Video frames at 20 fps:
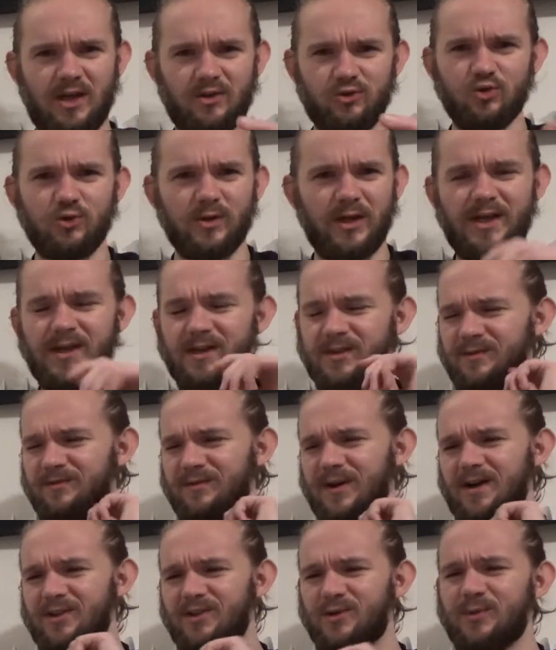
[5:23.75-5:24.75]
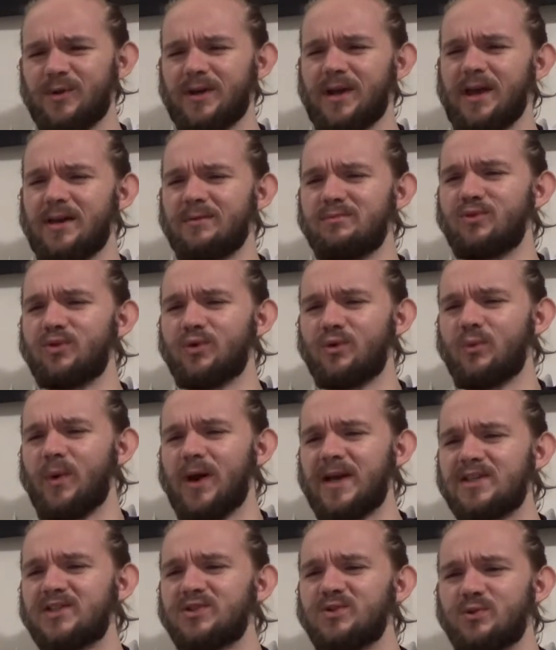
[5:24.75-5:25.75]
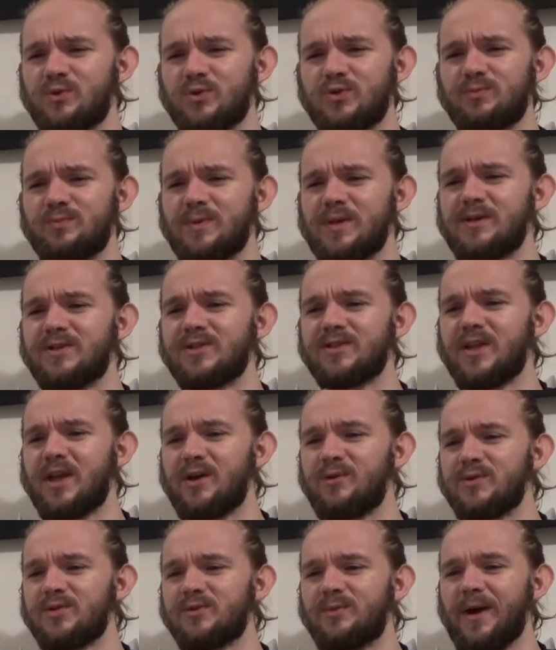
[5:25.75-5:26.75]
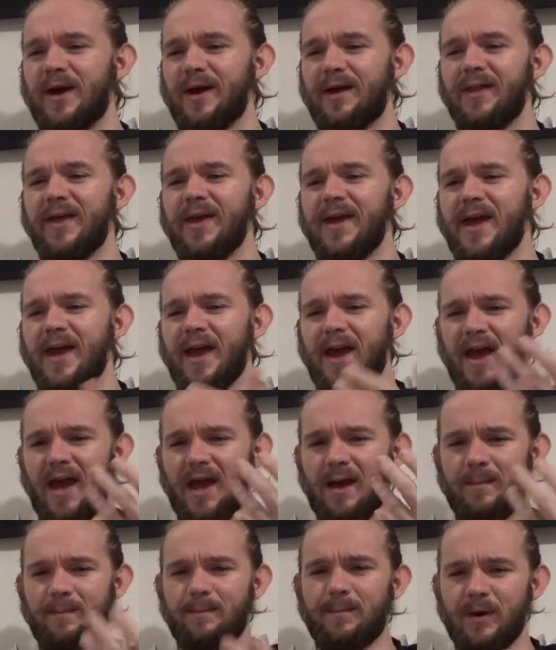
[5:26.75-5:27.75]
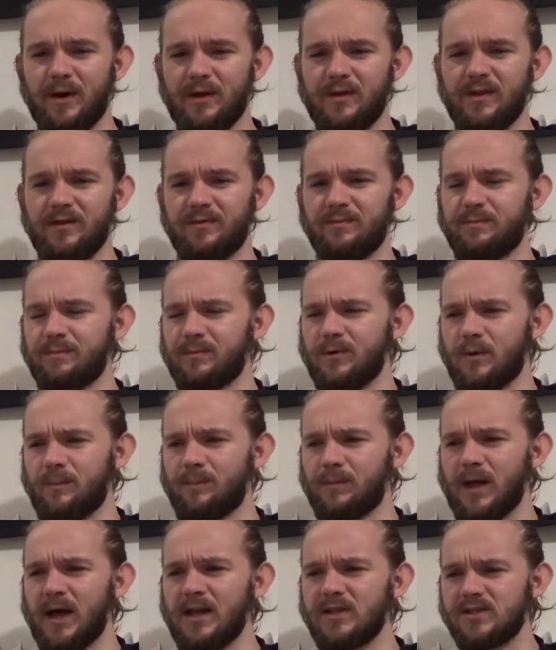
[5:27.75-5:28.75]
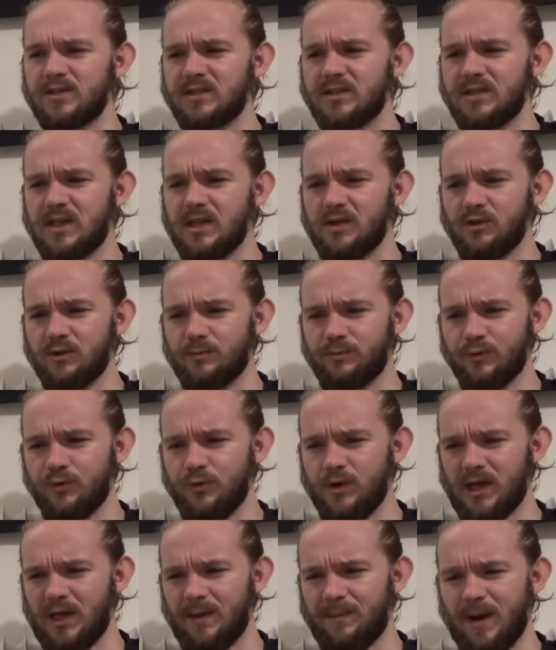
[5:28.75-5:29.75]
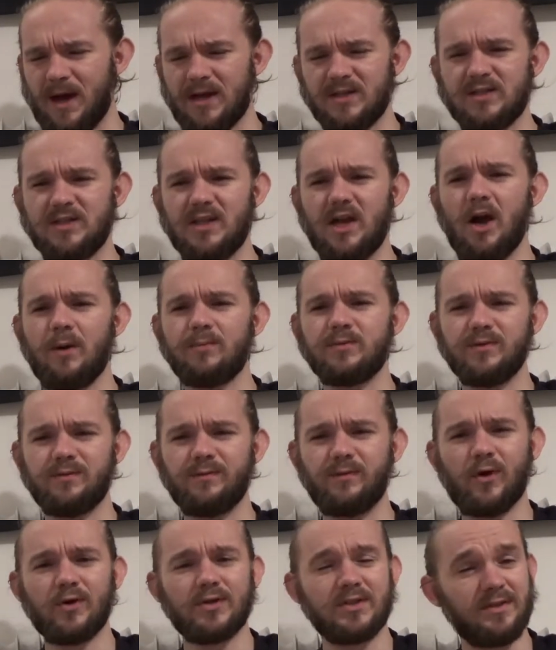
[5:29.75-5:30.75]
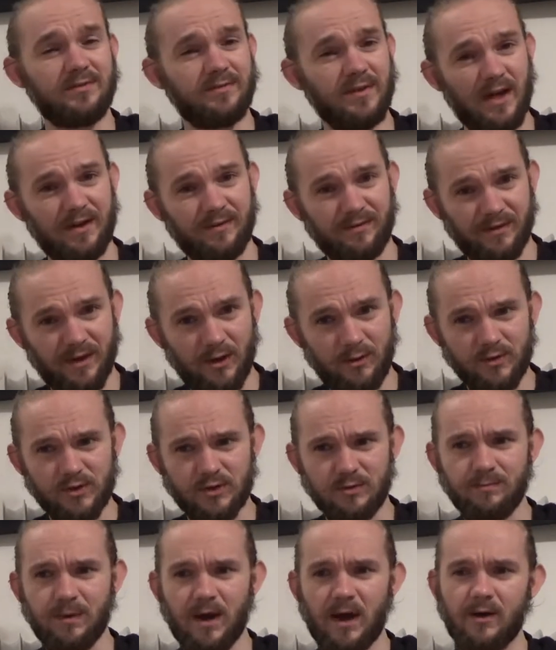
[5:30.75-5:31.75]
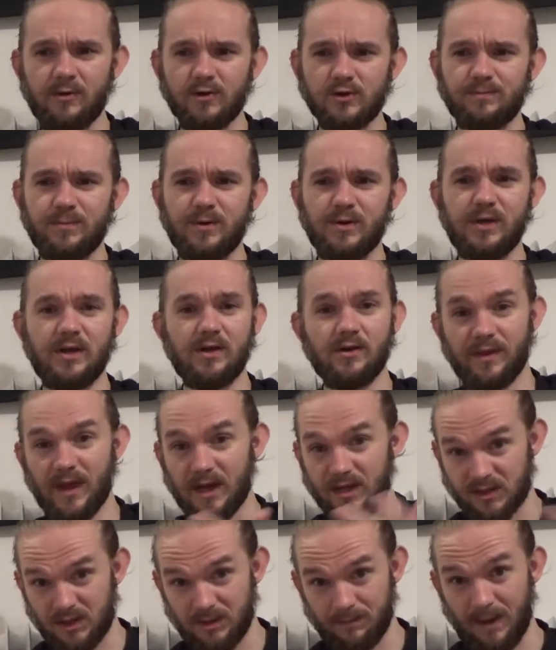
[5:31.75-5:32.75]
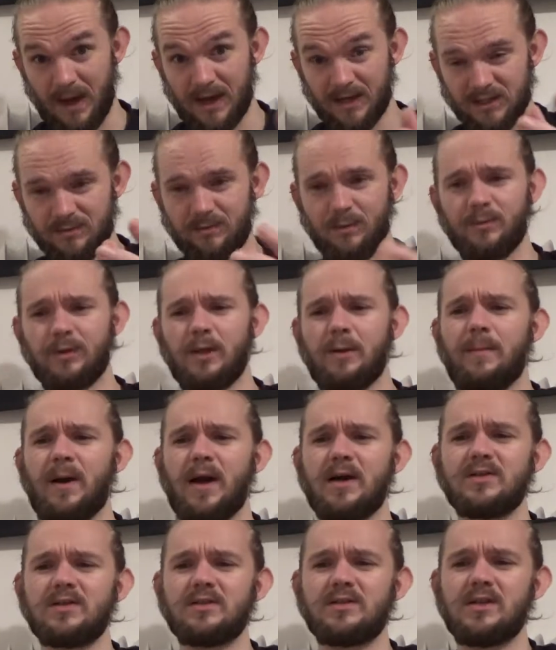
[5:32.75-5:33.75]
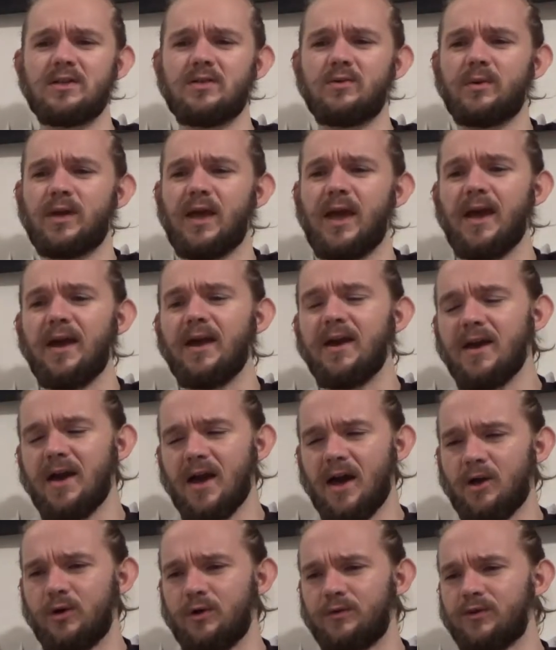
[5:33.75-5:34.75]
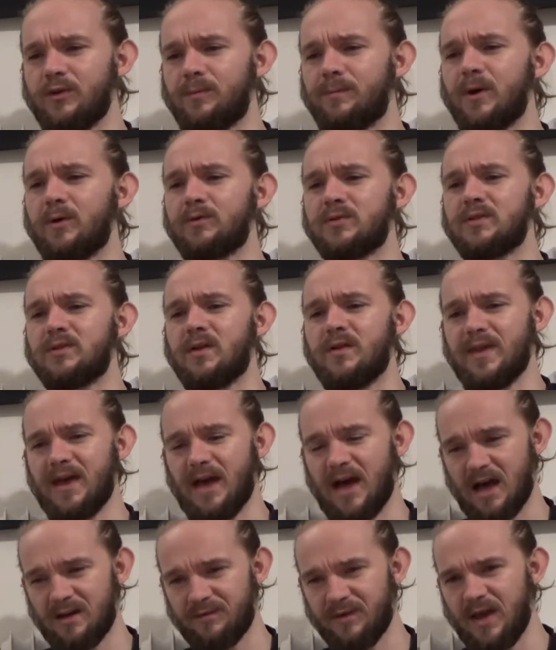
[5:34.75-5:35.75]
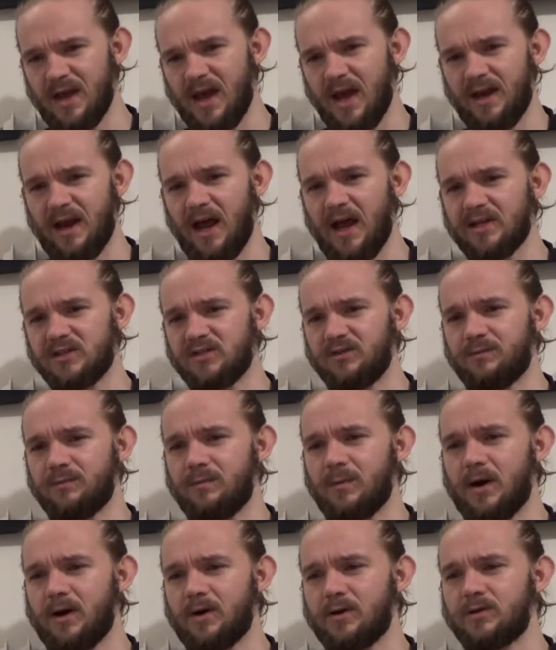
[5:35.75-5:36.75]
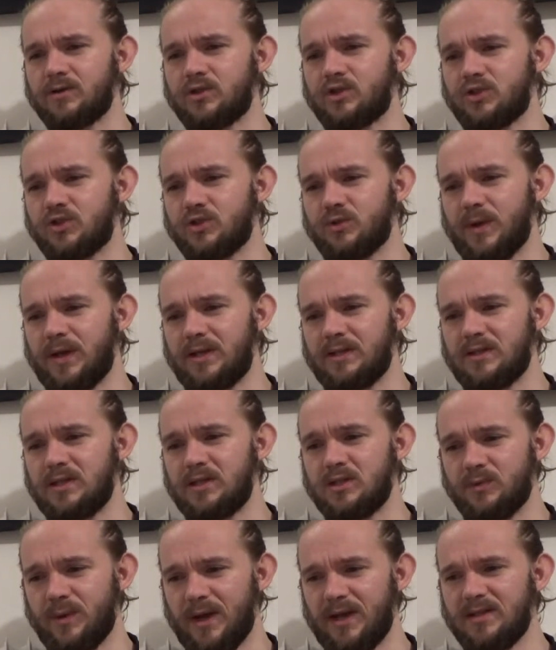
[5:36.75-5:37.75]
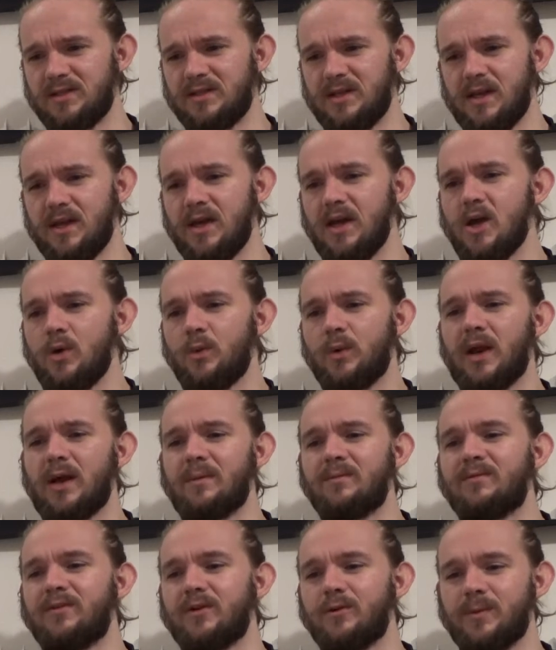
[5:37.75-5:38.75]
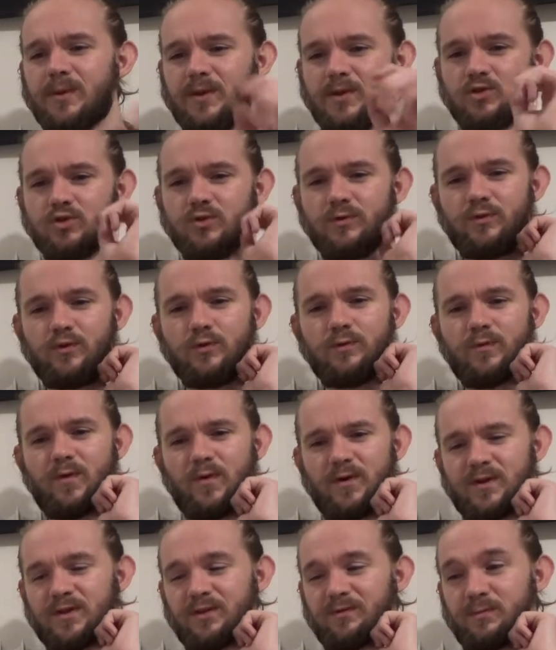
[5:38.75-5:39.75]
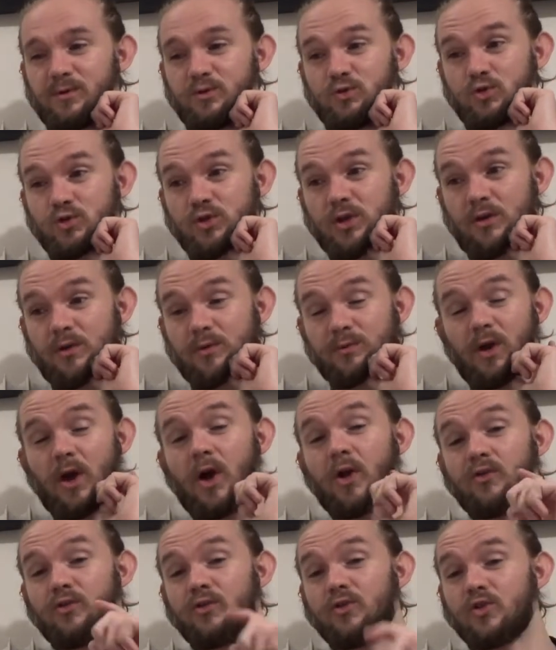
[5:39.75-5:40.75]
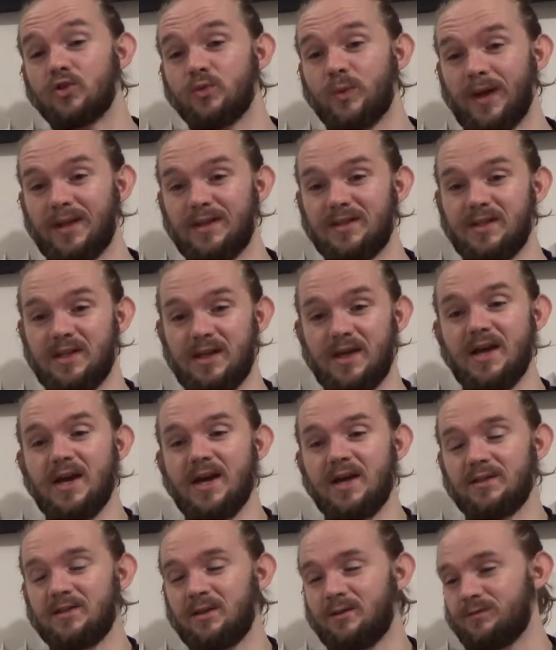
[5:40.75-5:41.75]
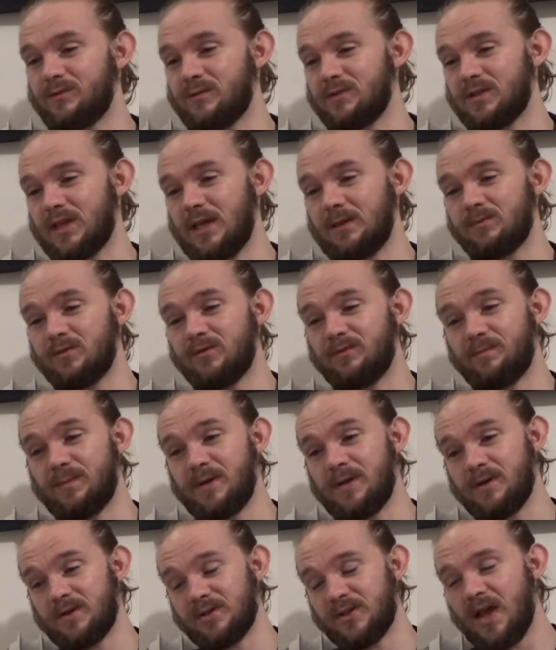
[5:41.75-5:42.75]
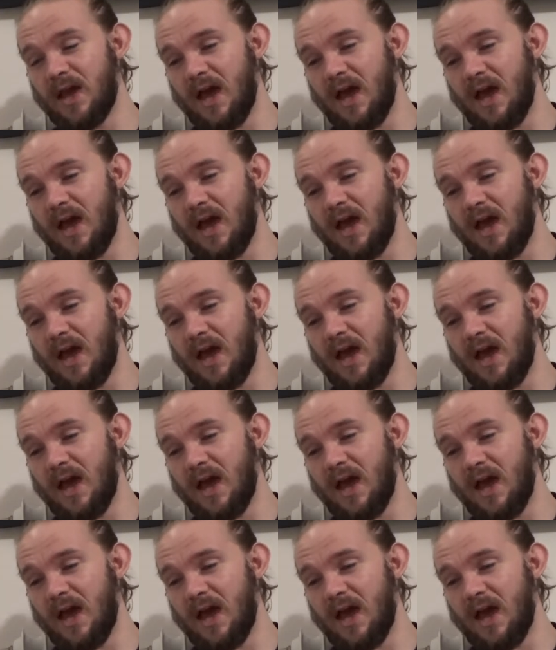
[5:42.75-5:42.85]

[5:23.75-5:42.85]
I do like the fact that we're getting more West Coast beers now as well. Um, but they've got plans to take their brewery capacity up to 45,000 barrels per year. That's the maximum capacity they'll get out of their building that they have. And as of March 2020, when I'm filming this review for you, they've produced around 120 different types of beers.